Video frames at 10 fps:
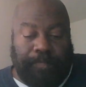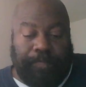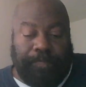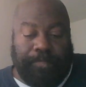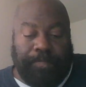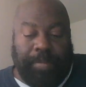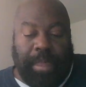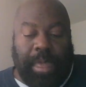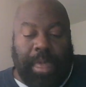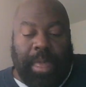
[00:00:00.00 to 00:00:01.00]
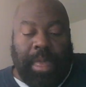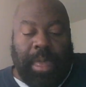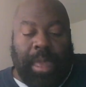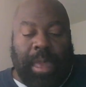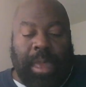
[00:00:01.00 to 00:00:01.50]

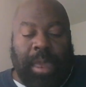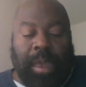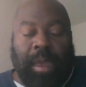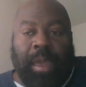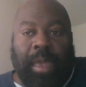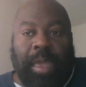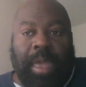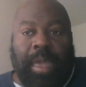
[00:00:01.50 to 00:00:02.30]
(no one is talking)